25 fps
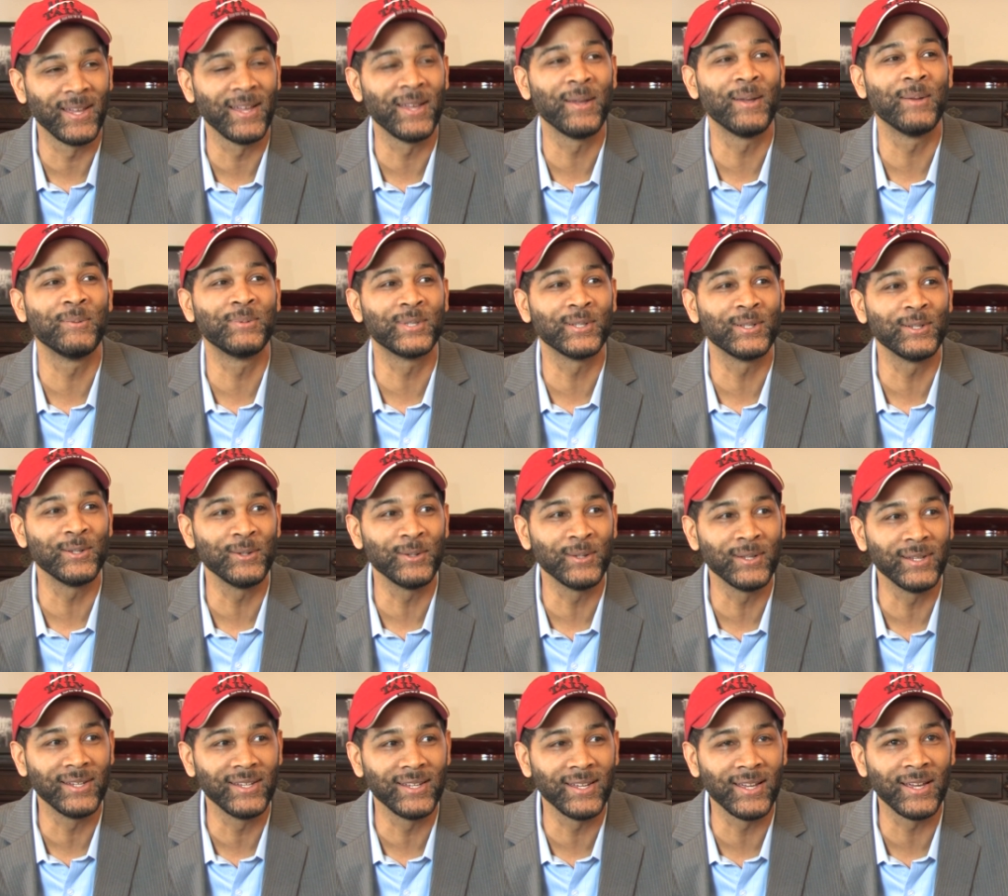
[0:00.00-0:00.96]

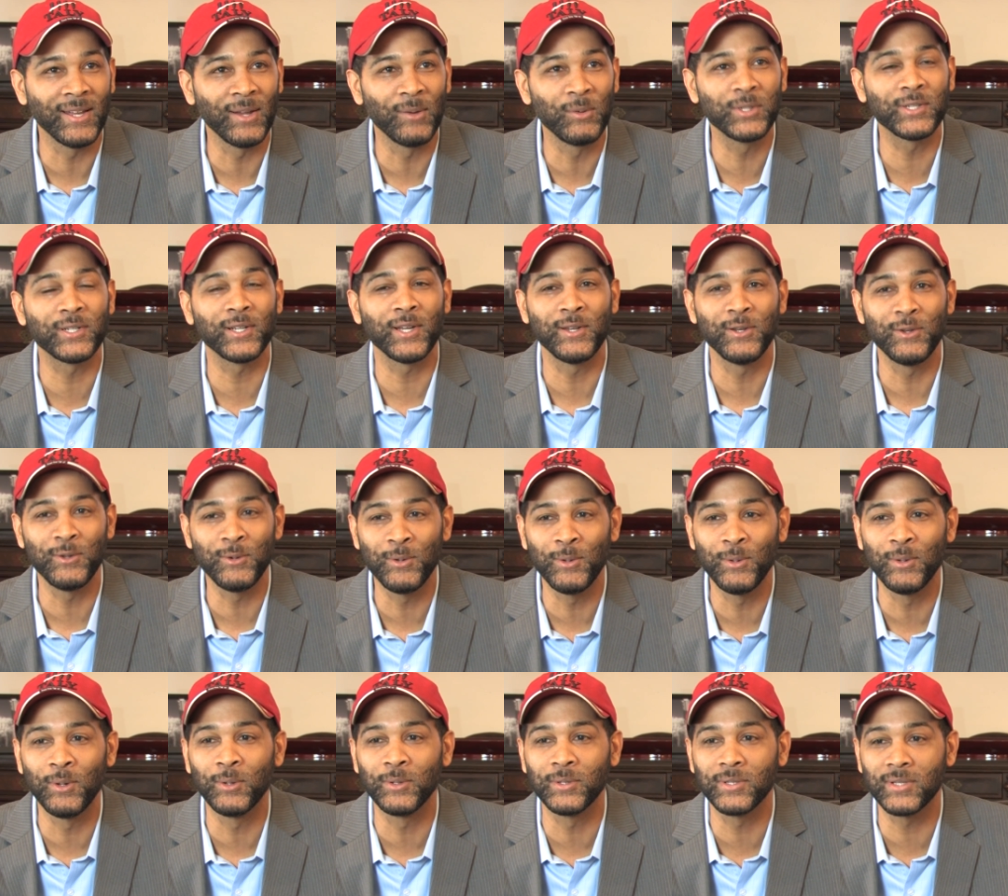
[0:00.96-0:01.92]
Absolutely, yeah. I wish I
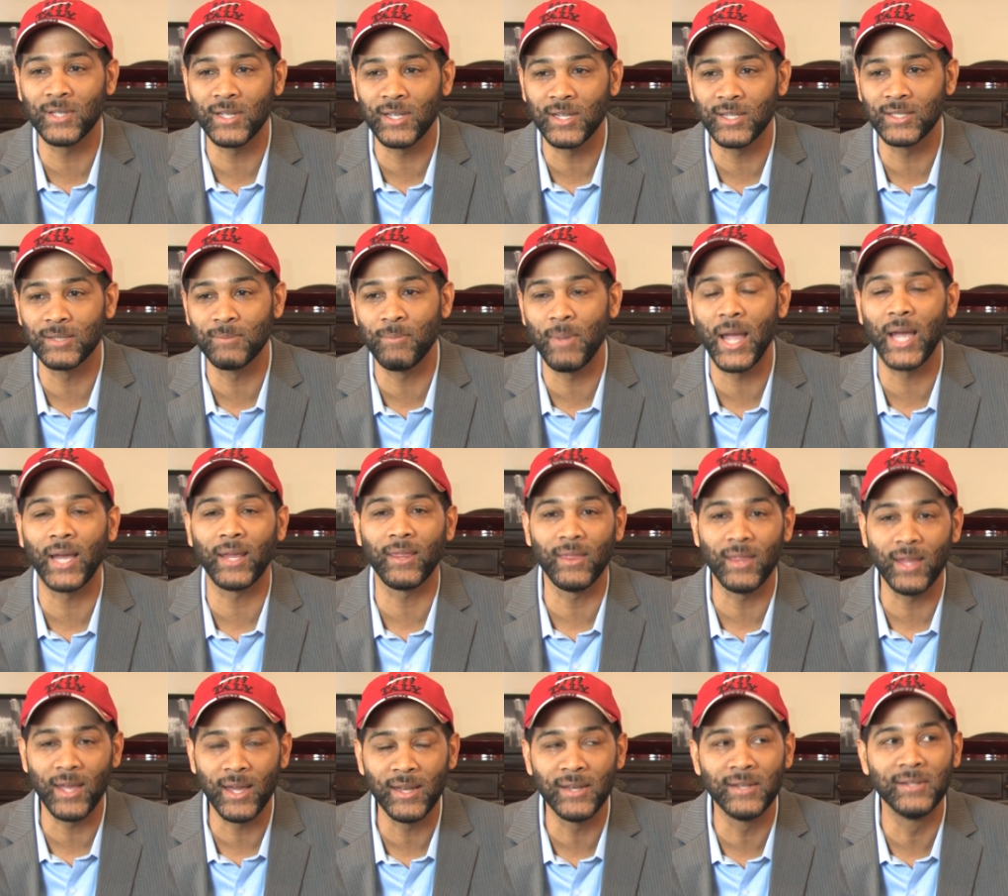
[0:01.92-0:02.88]
knew those things back
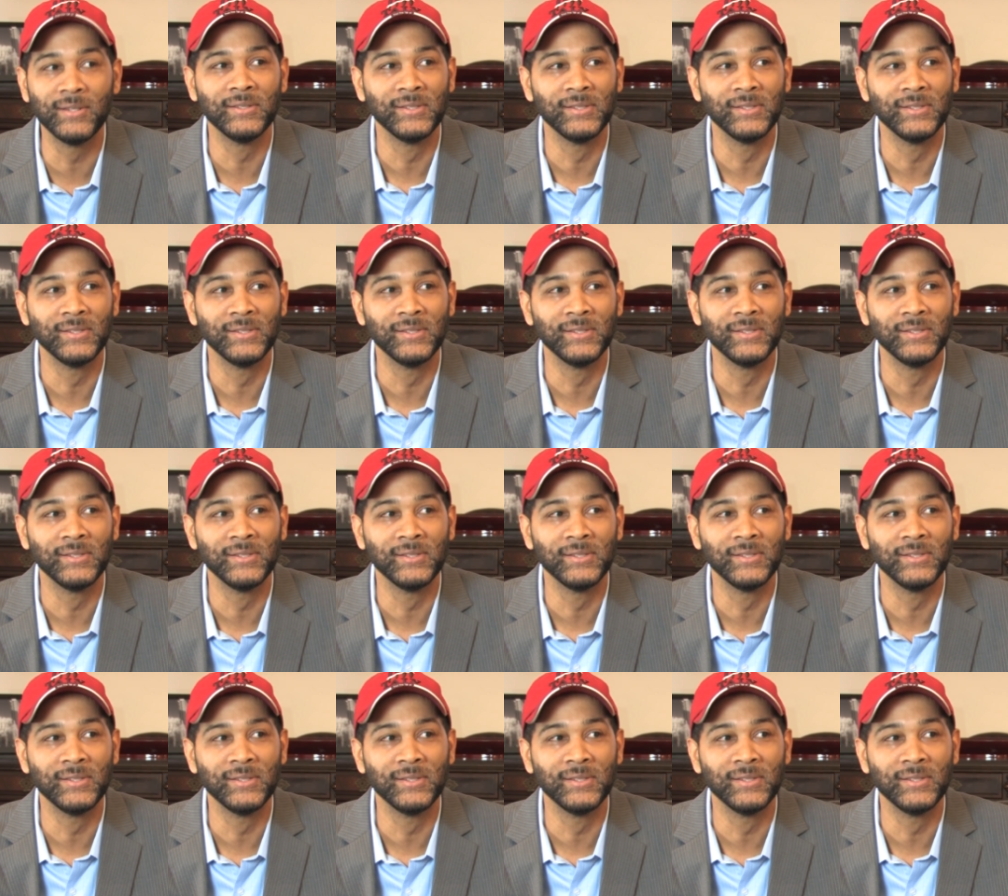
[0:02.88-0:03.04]
then.